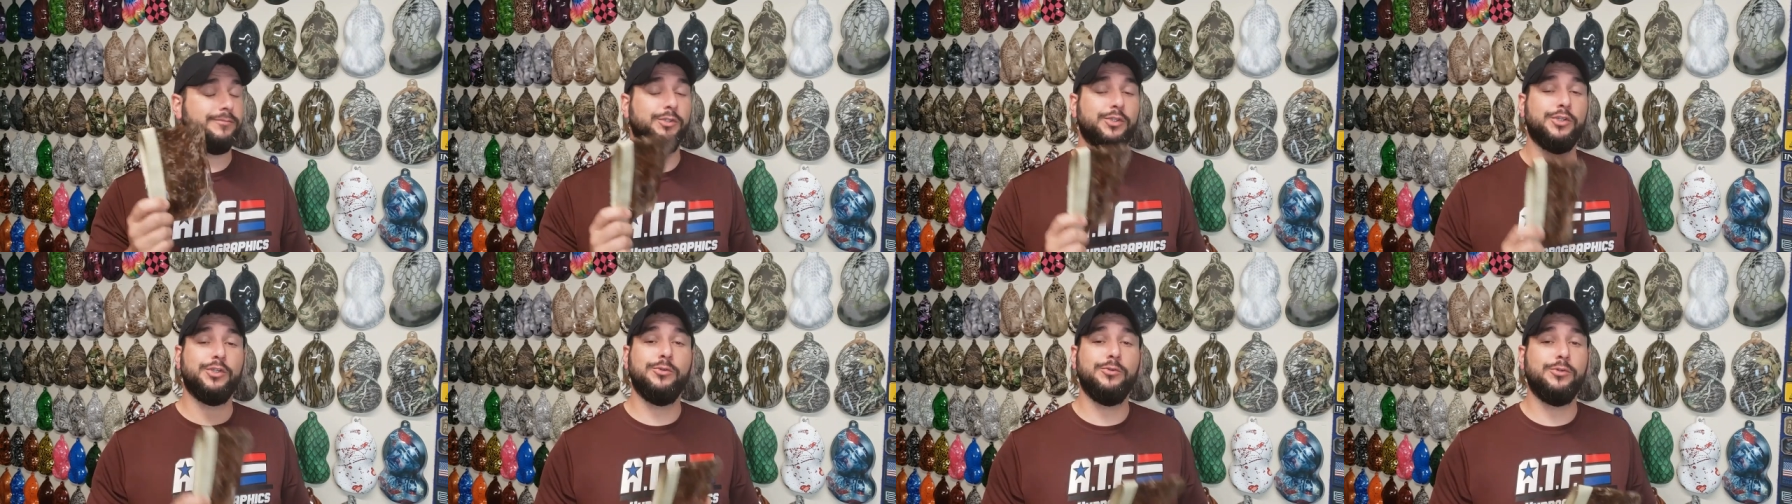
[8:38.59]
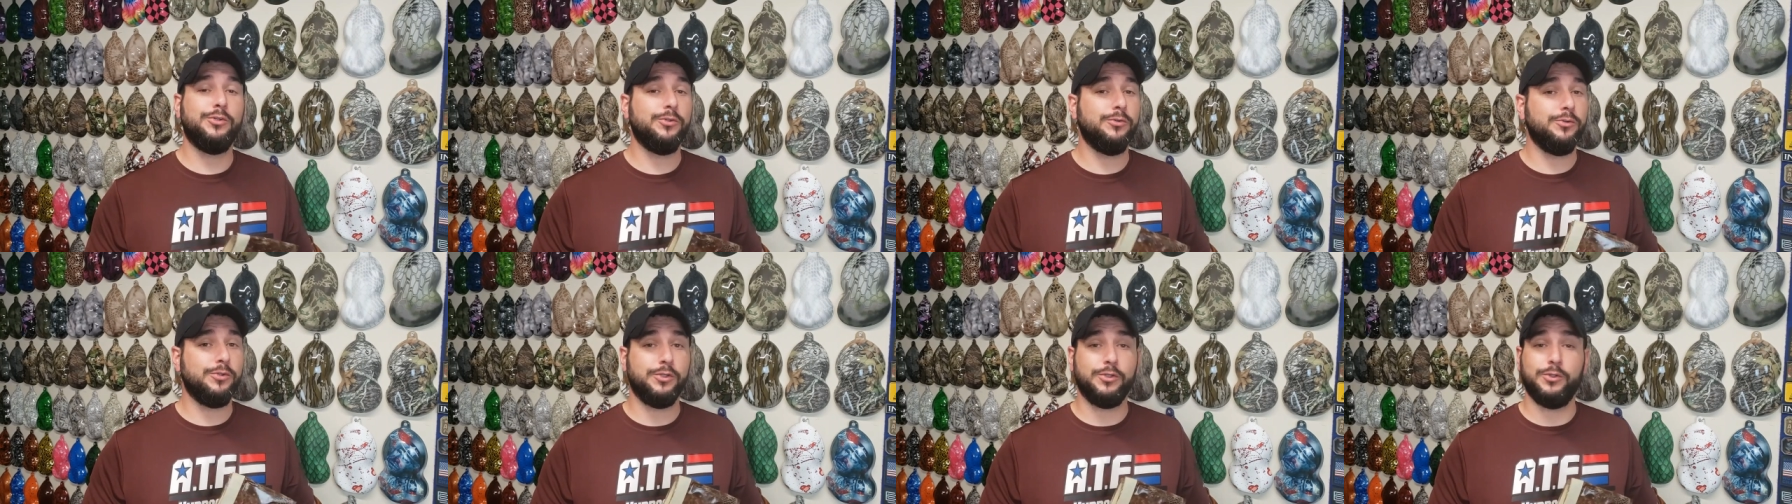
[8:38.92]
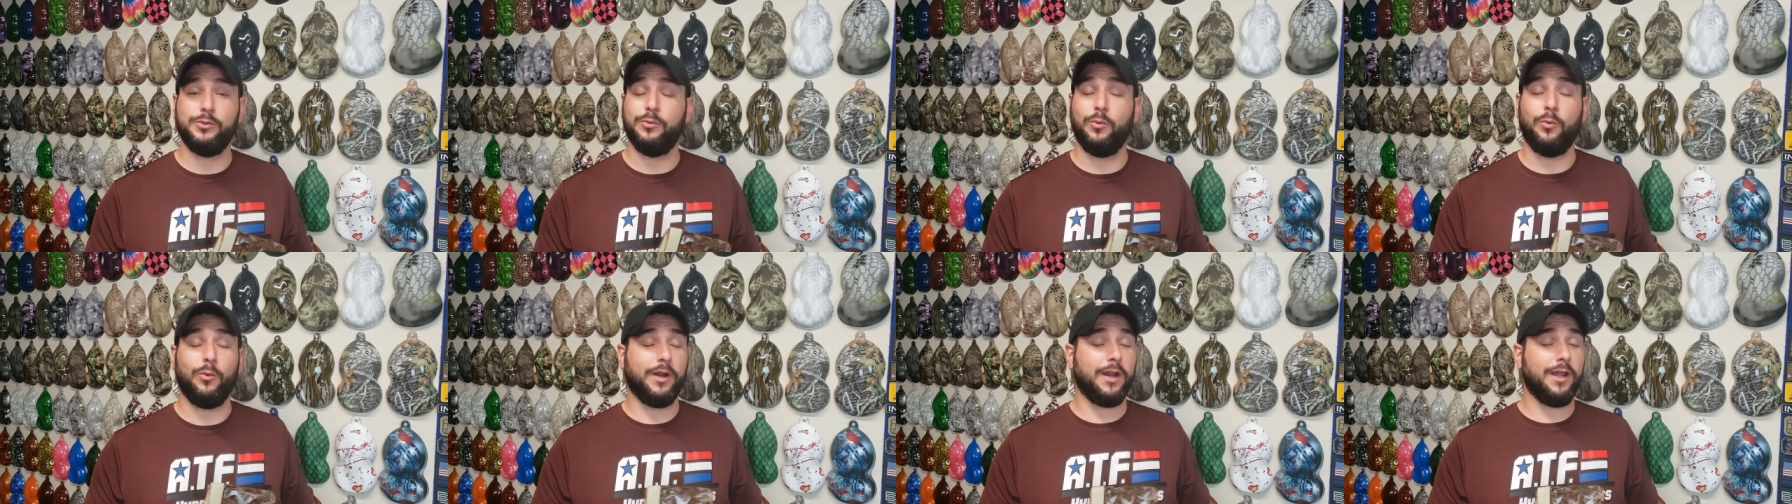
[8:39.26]
you do you,
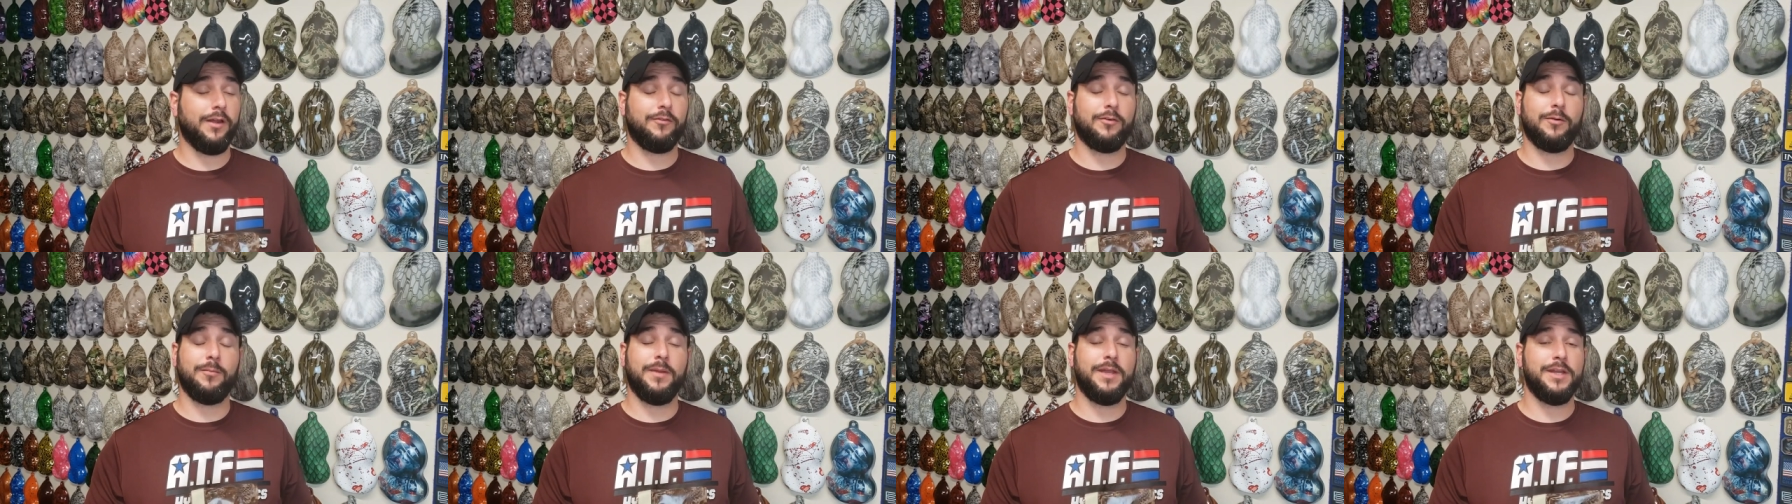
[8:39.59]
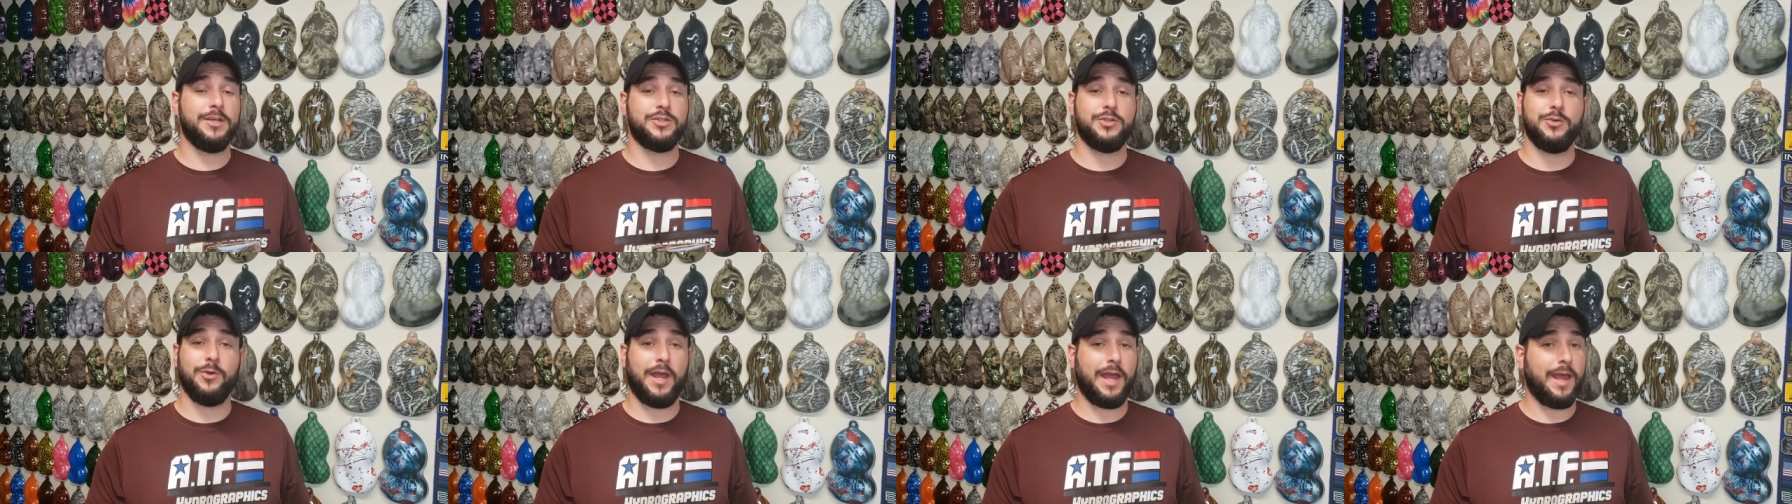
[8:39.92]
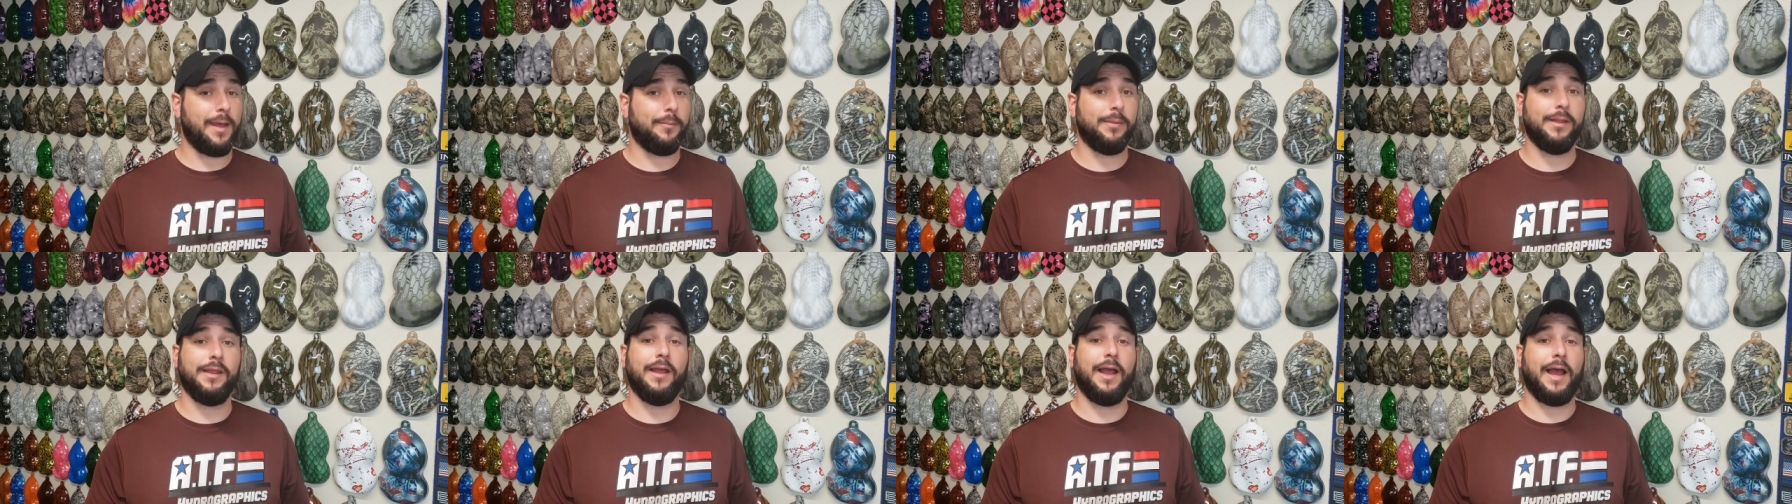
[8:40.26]
whatever makes you happy
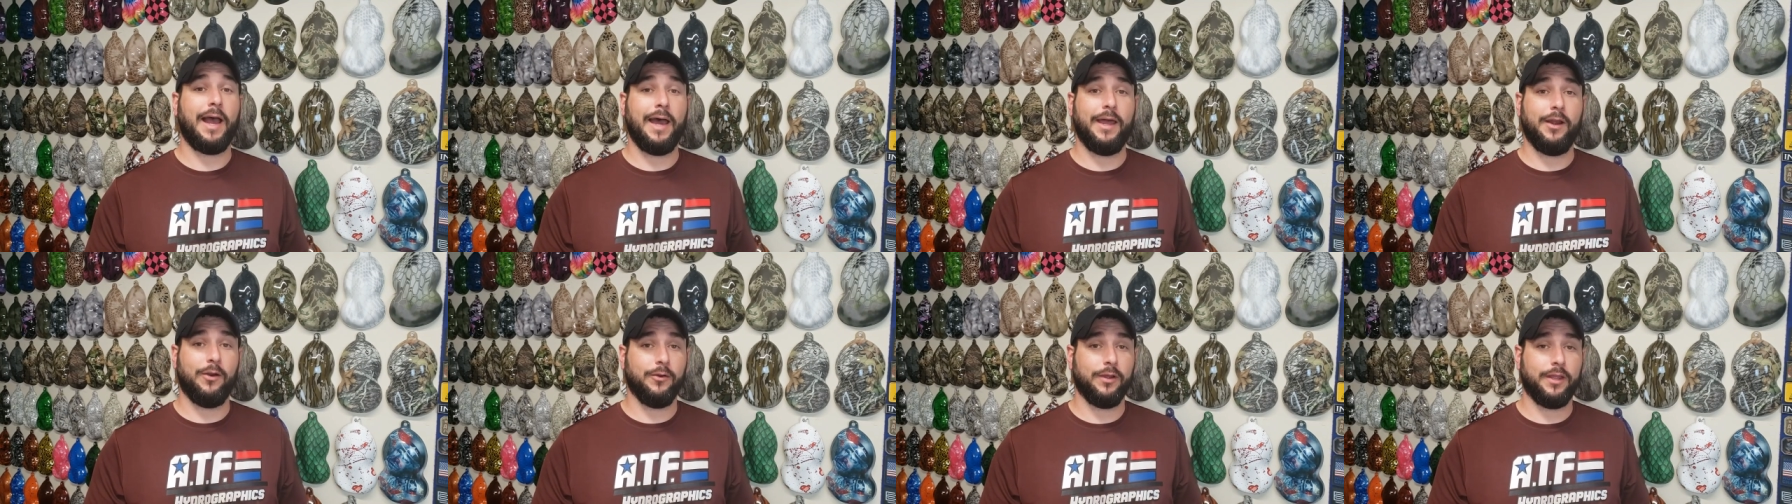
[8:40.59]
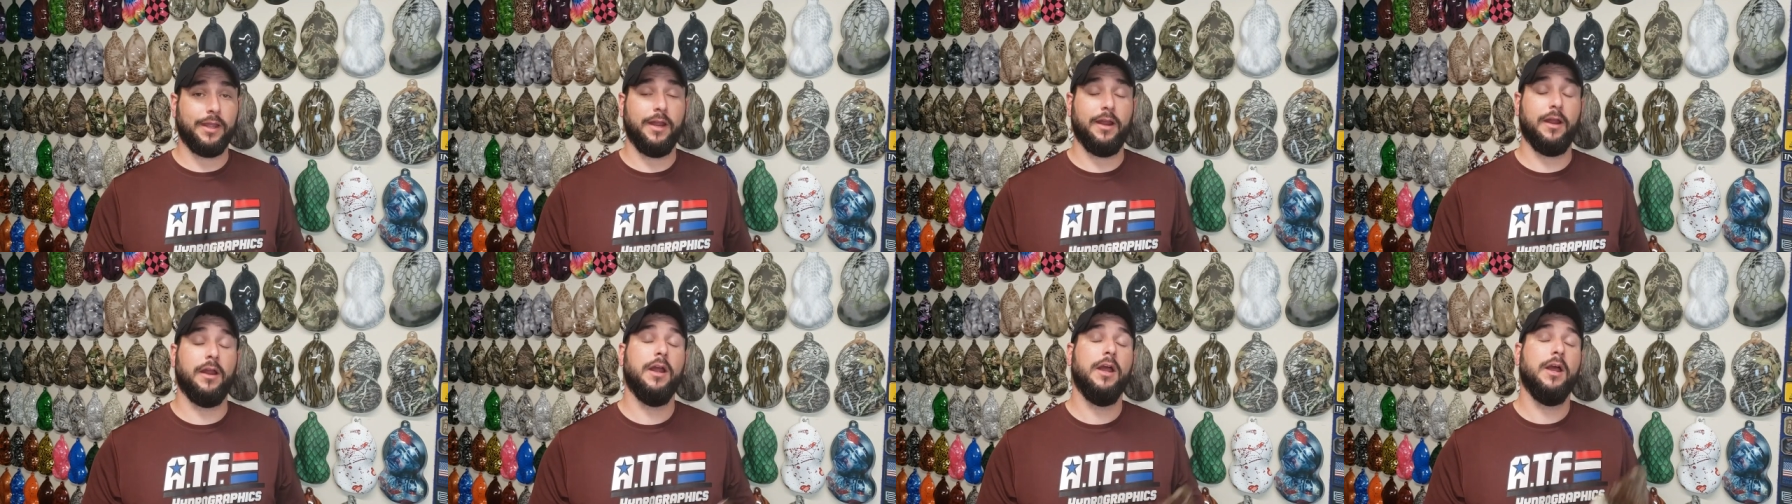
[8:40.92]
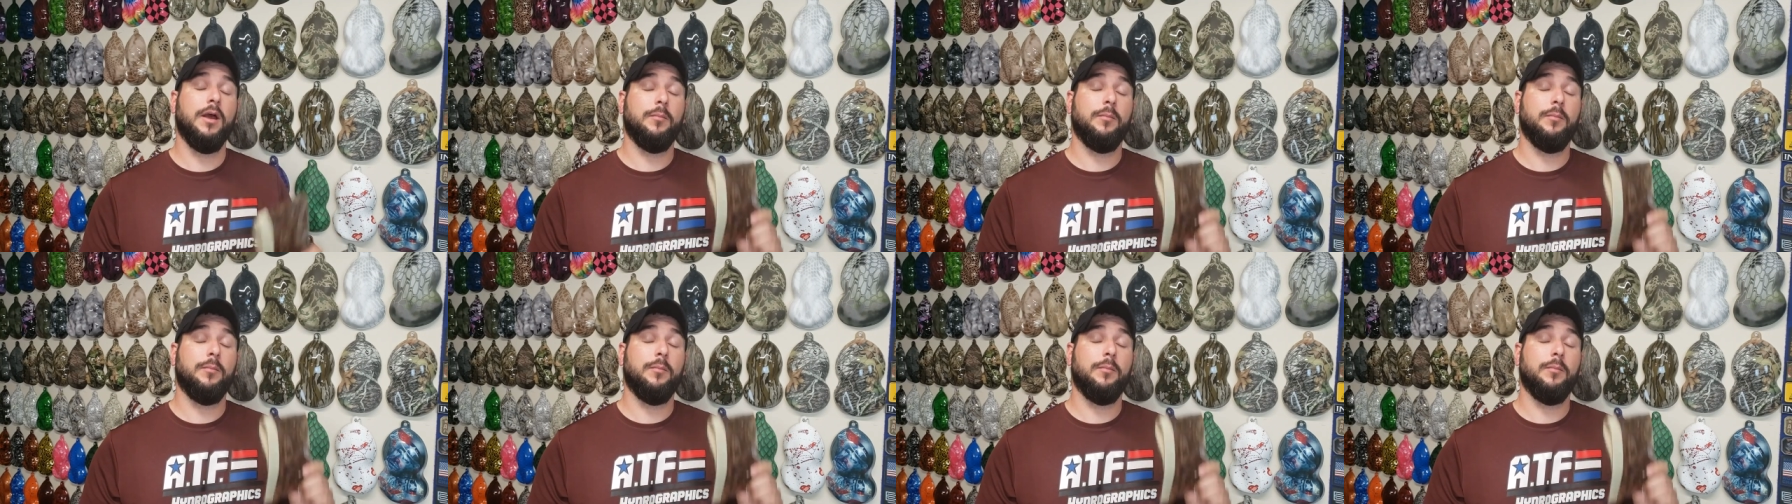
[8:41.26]
happy. I don't care.